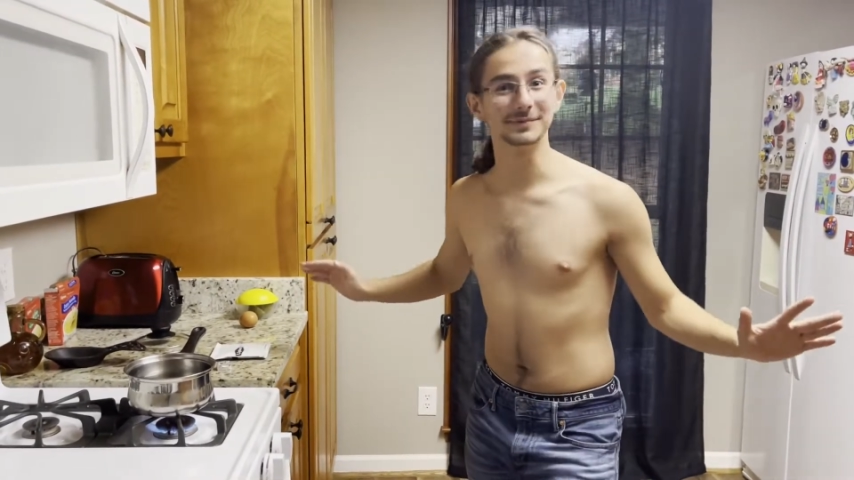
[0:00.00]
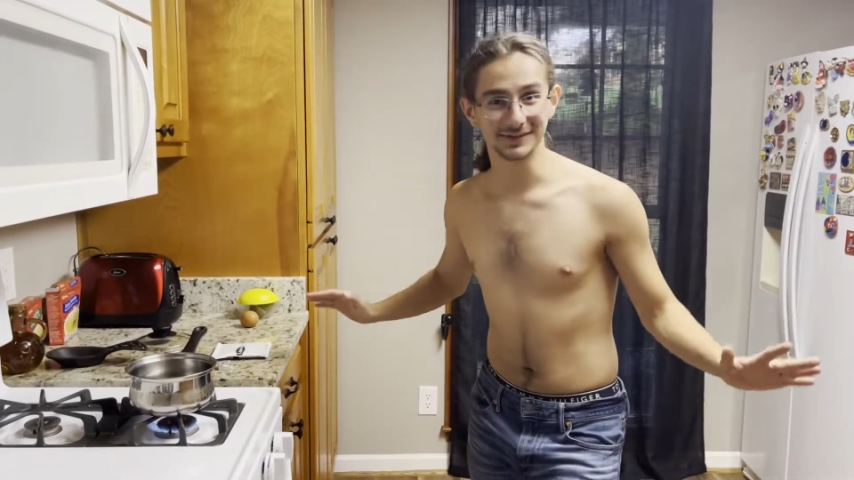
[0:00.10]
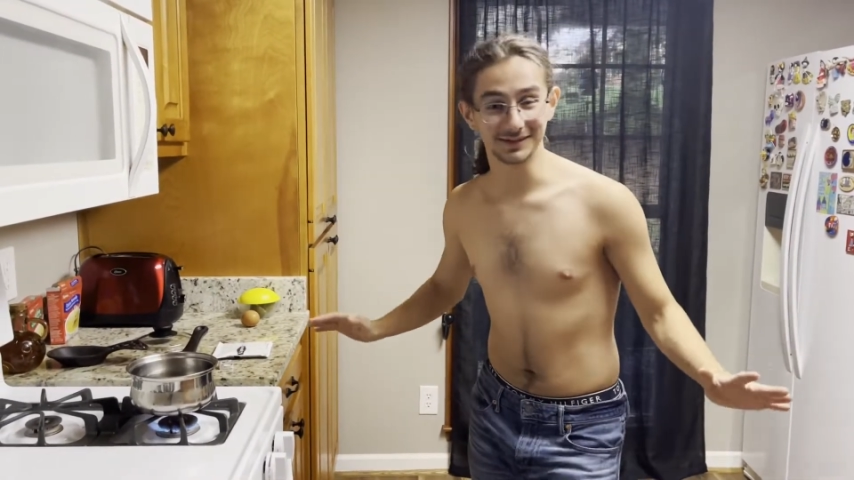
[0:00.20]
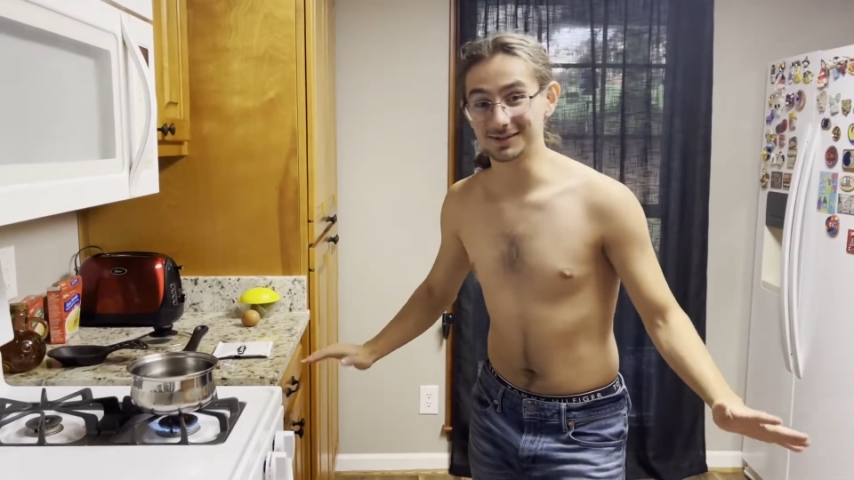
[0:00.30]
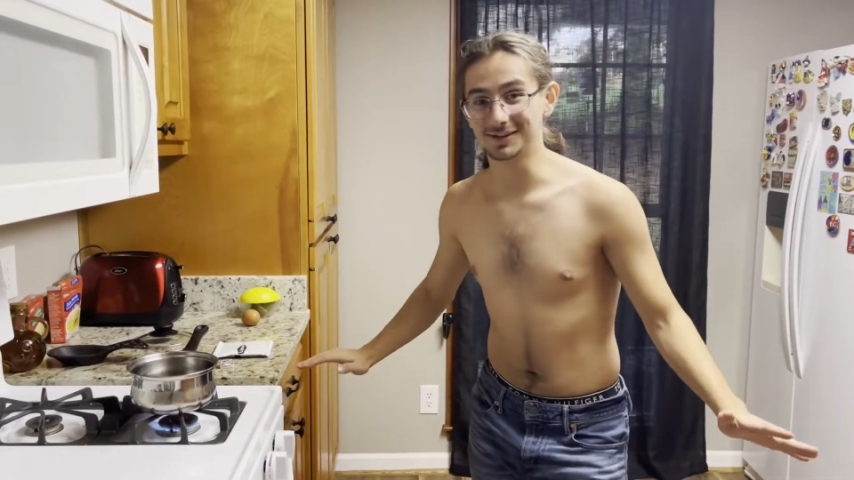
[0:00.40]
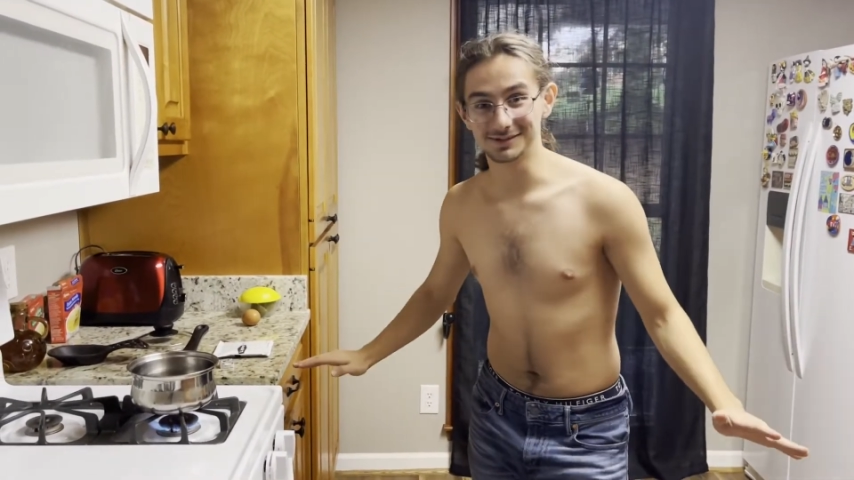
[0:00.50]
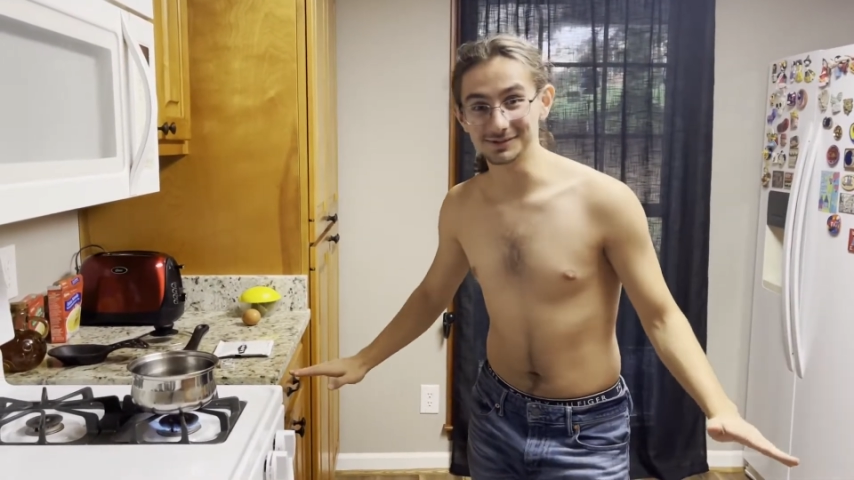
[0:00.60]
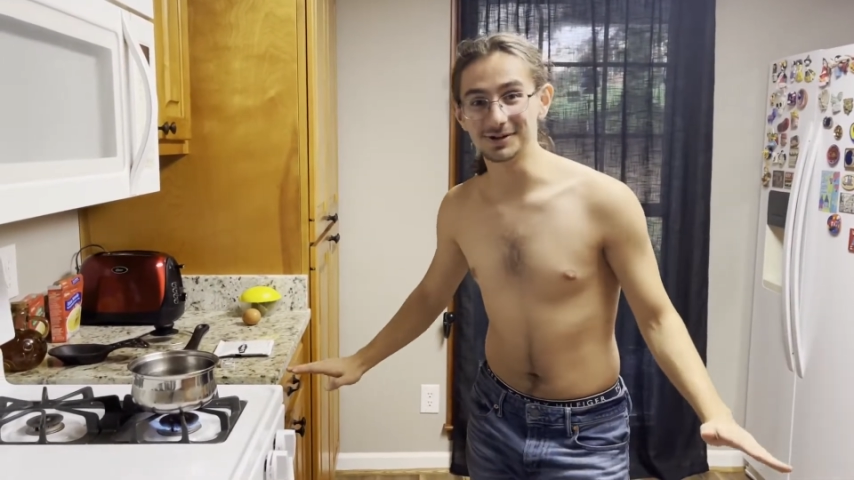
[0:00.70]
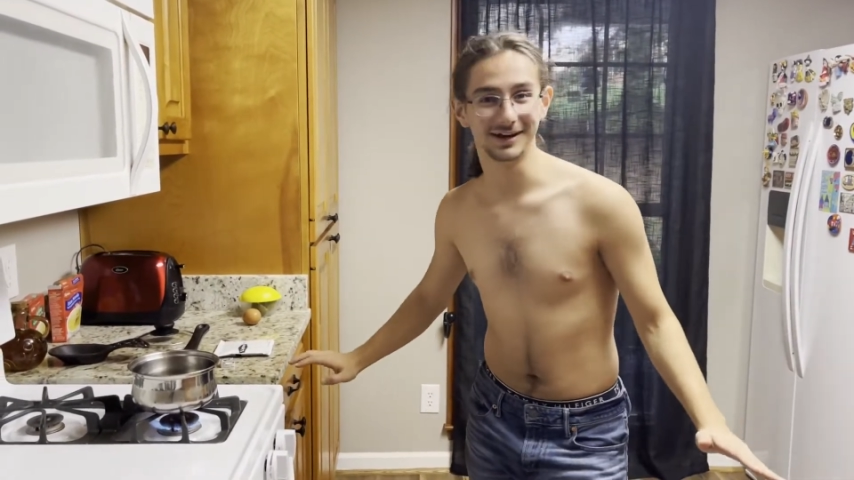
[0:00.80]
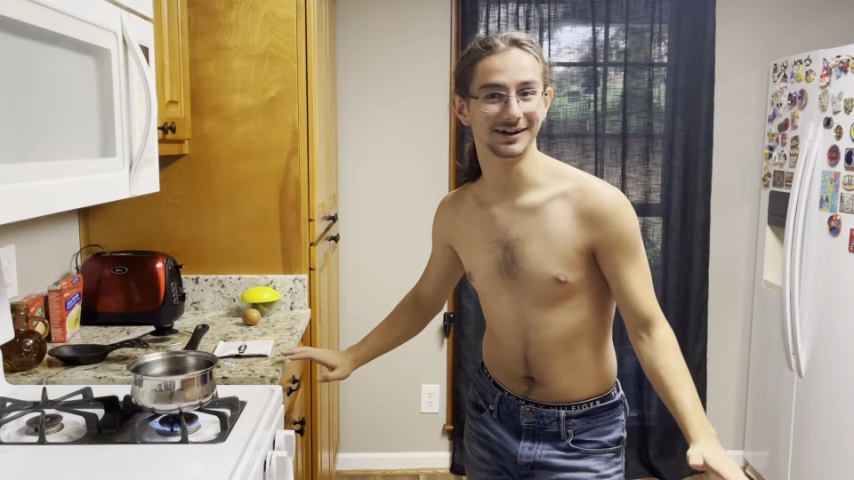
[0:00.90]
setting
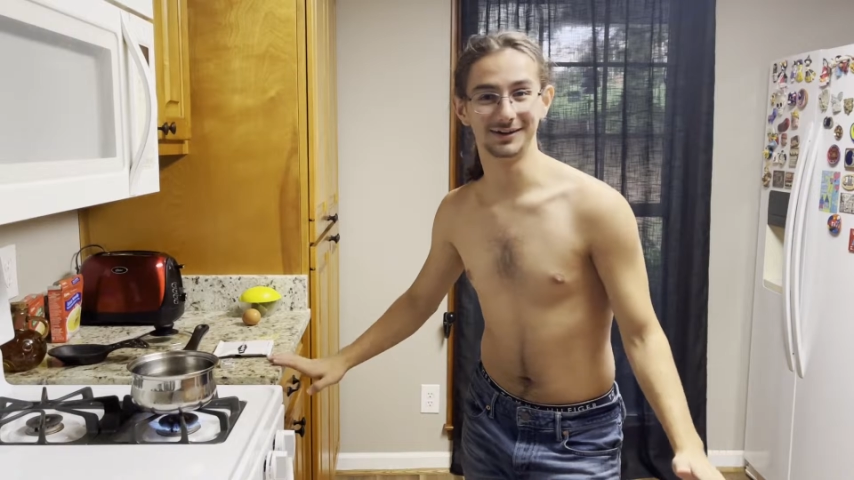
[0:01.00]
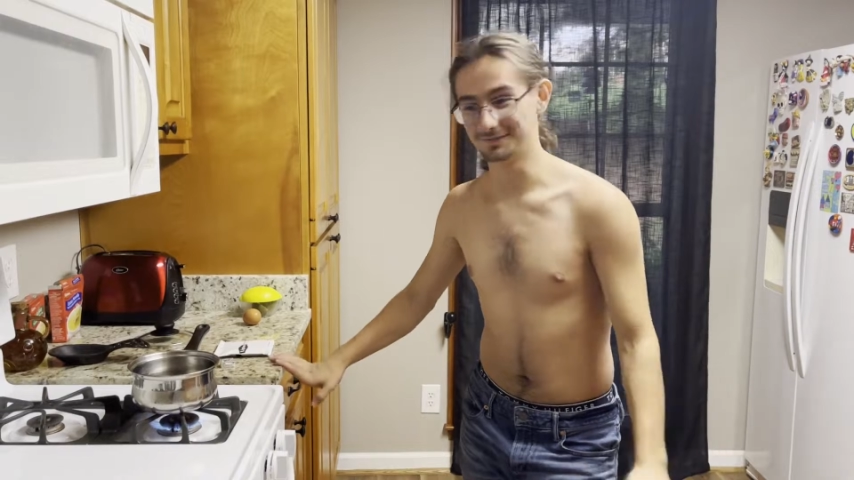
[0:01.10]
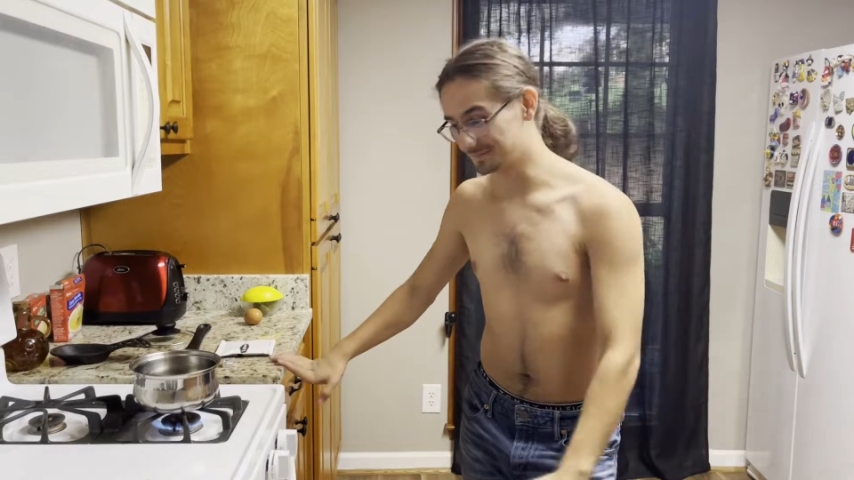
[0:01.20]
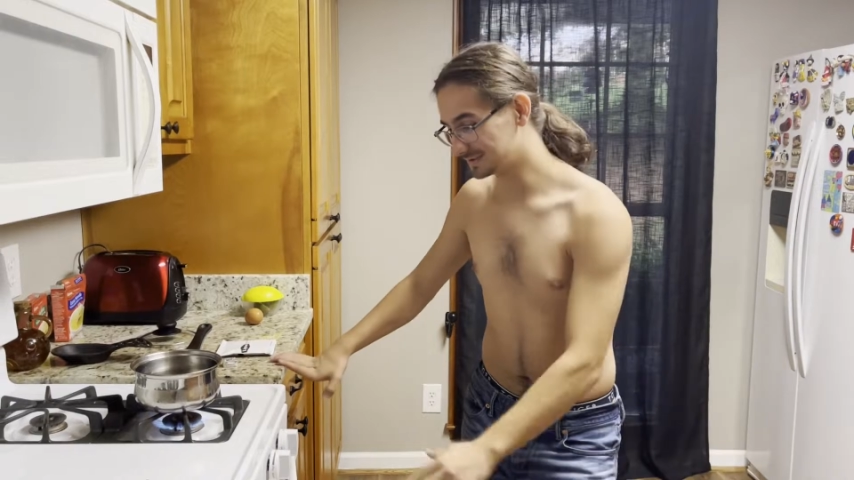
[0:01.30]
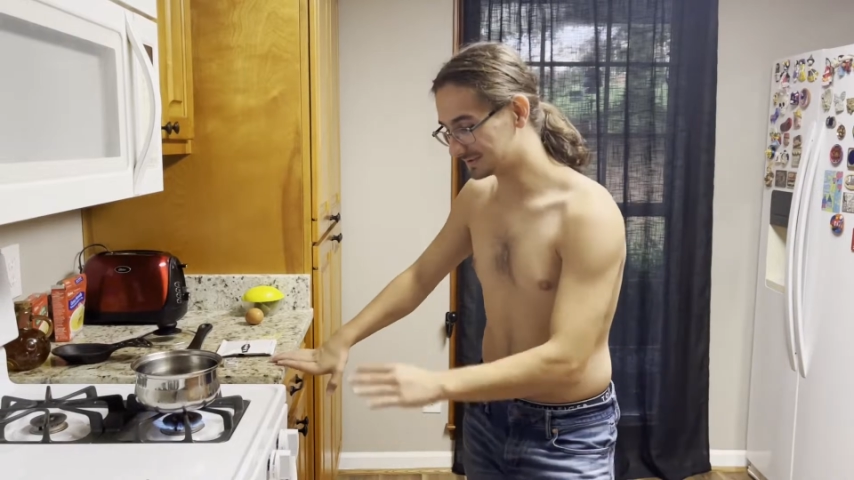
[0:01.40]
you have,